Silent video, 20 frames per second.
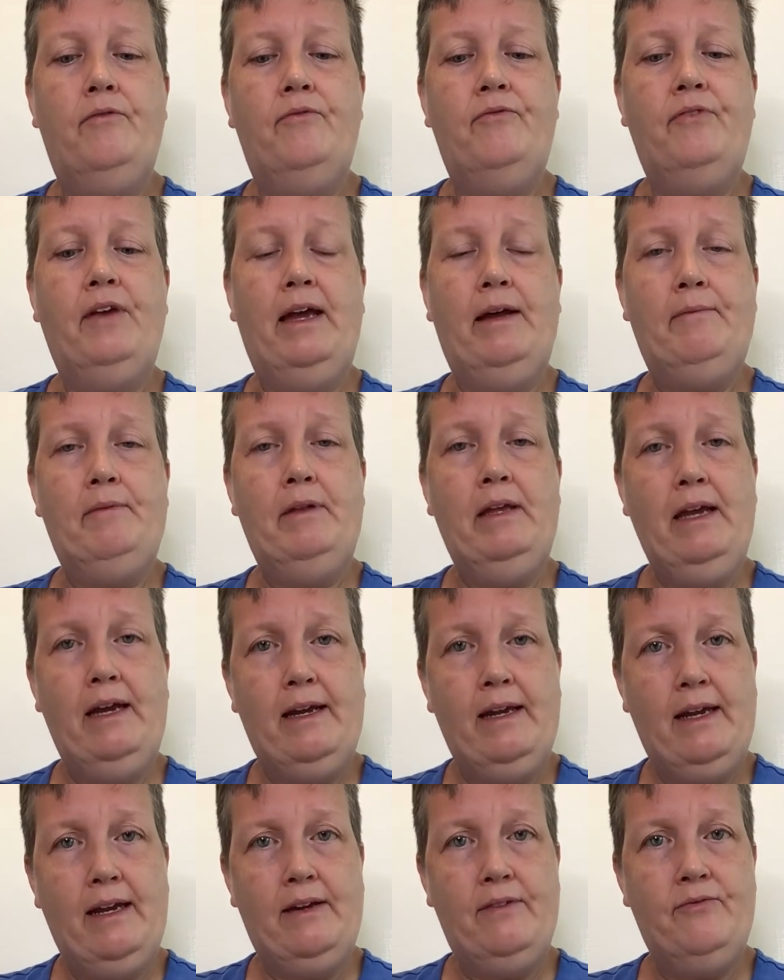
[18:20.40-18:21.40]
family, I
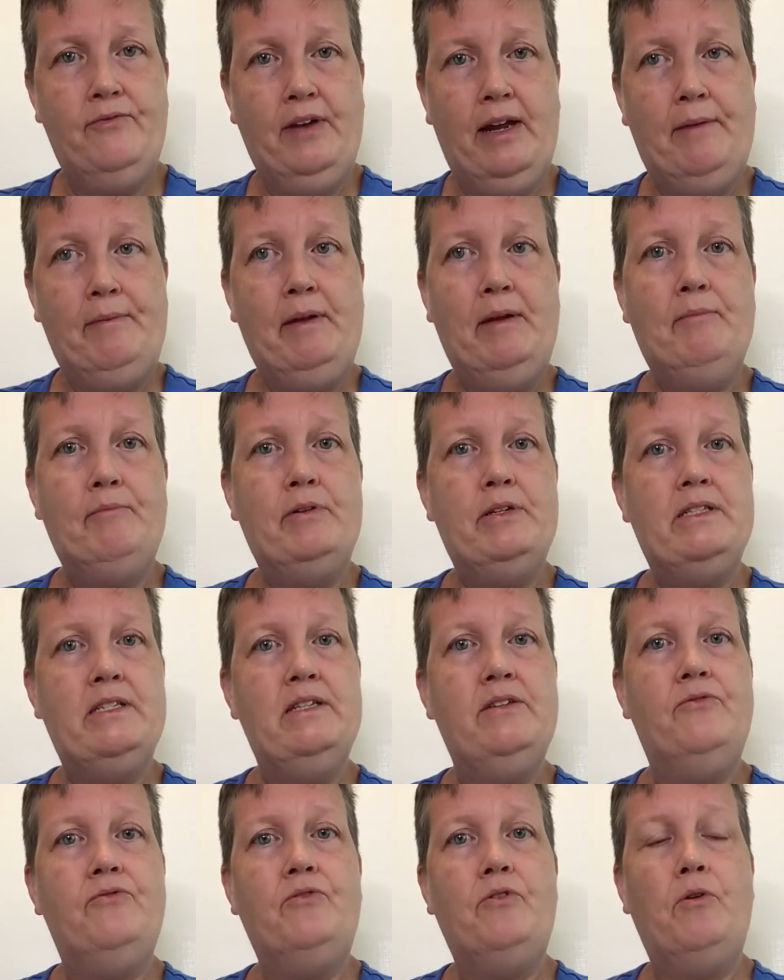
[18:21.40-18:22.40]
had family in
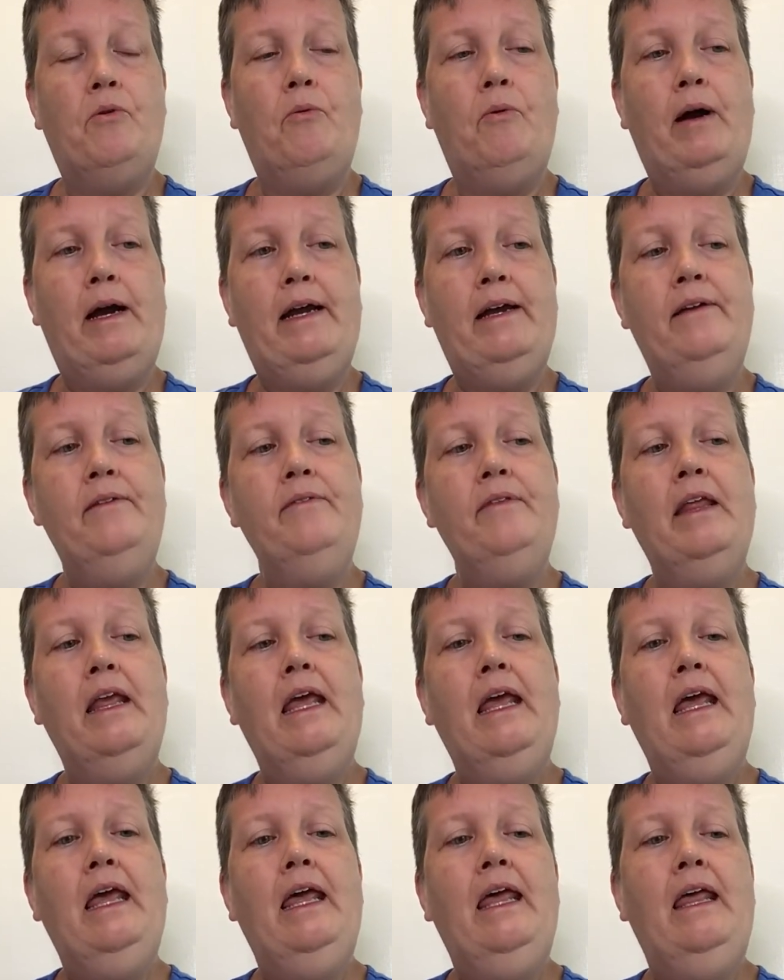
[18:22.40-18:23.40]
Brazil for a while.
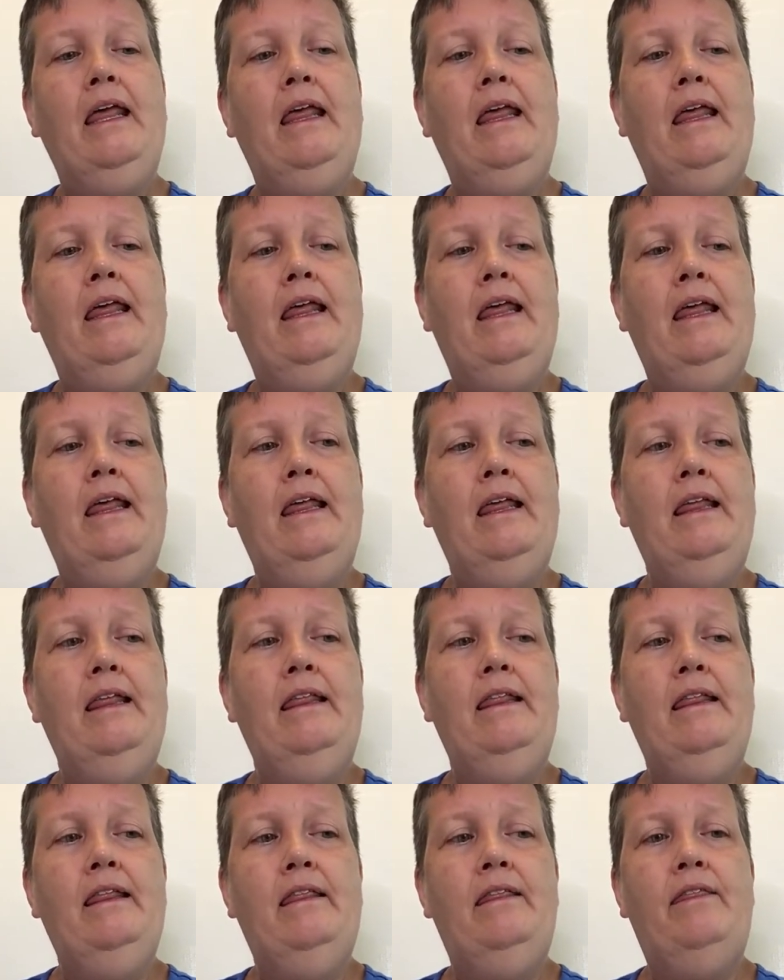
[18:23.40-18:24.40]

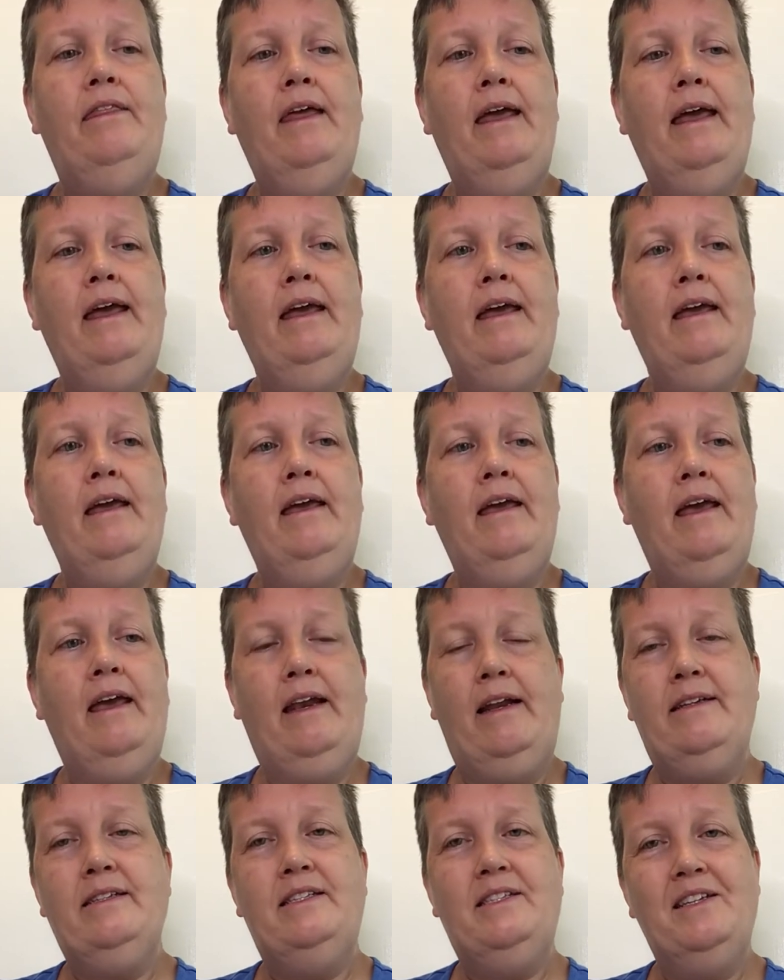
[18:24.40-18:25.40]
They, and
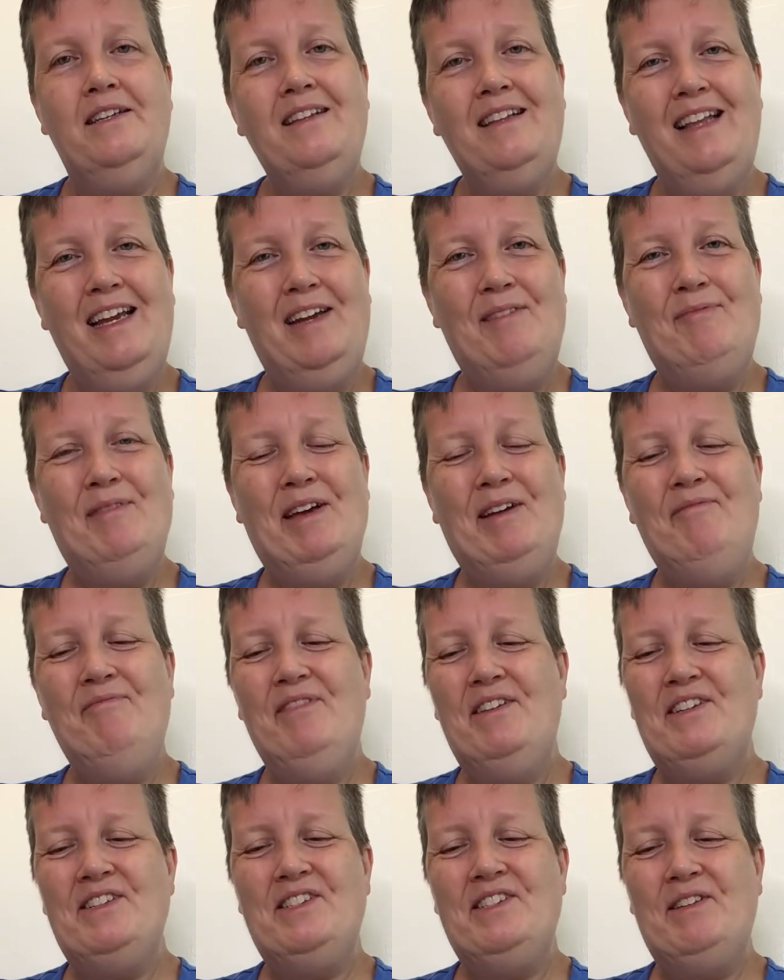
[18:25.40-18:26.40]
I still claim them,
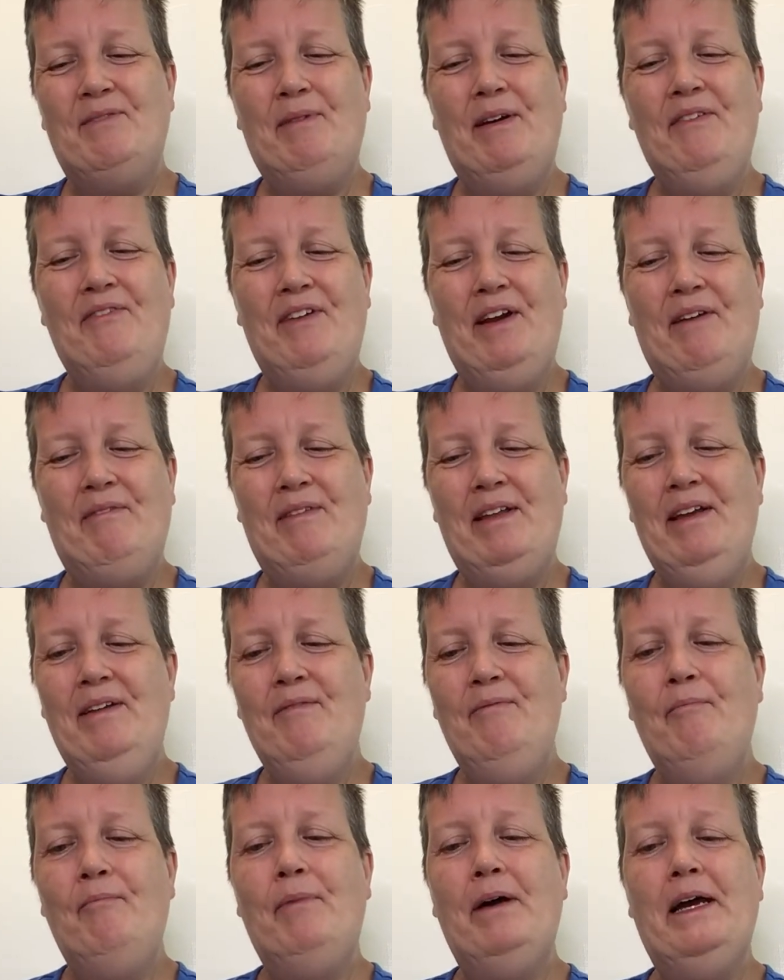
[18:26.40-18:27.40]
they're still my family,
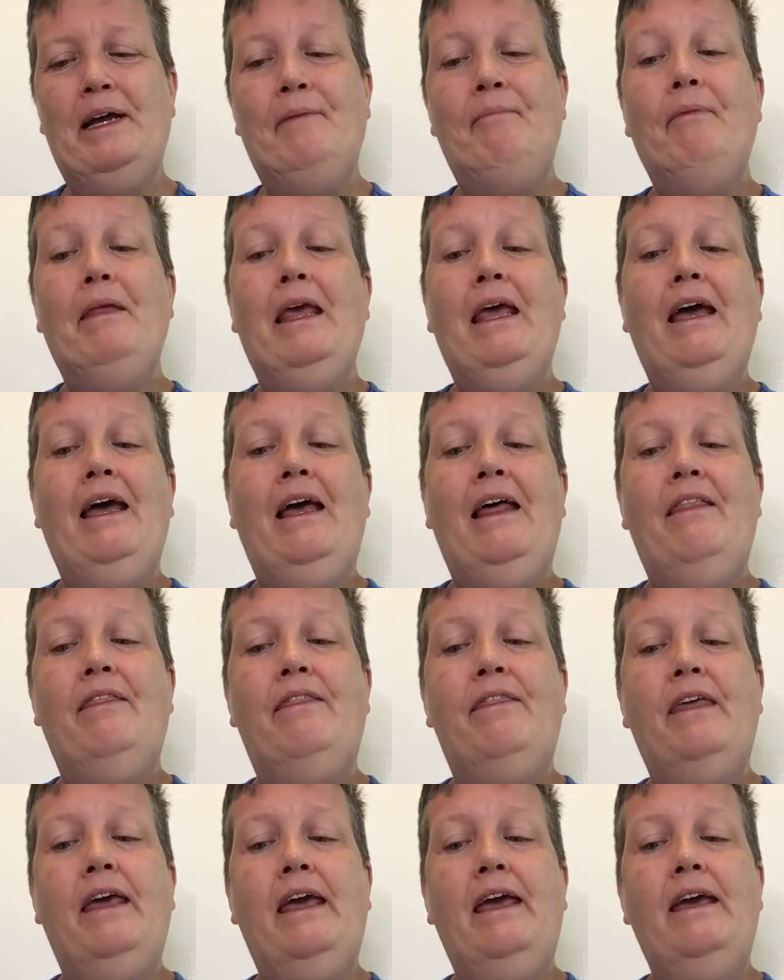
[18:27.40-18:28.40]
but
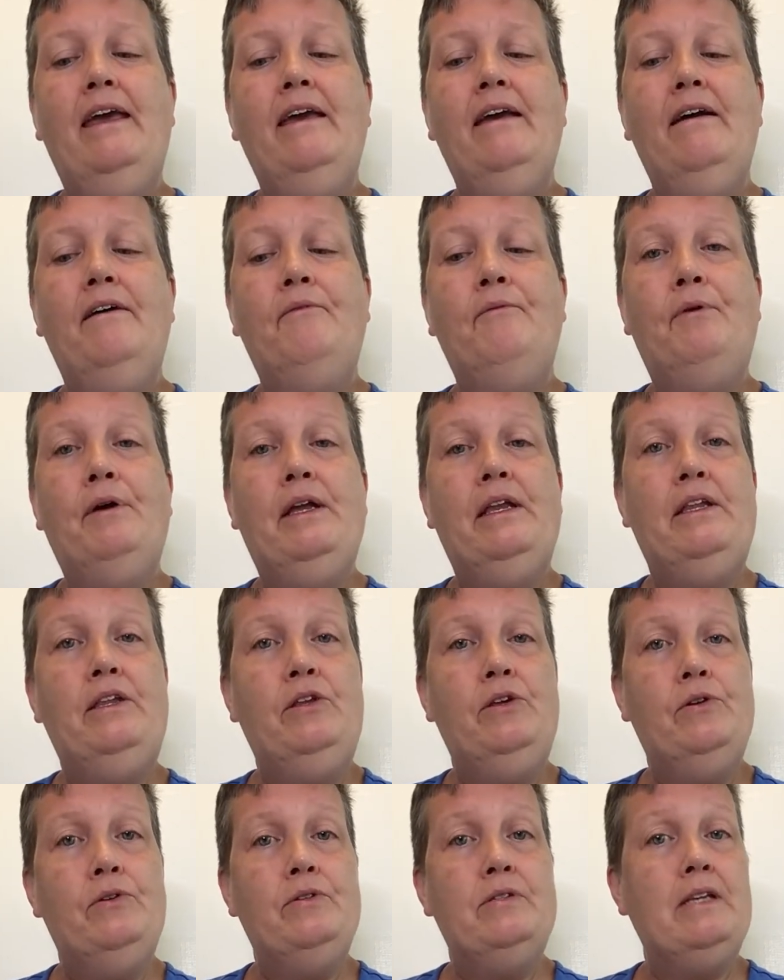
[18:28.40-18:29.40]
they would
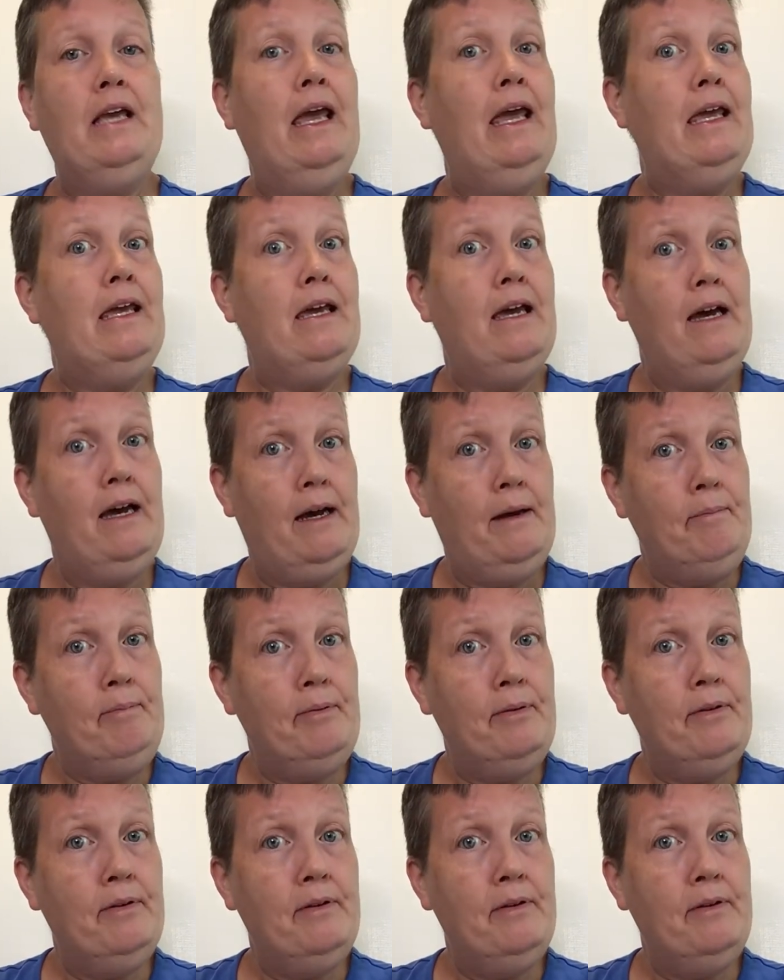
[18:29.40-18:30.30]
use a cup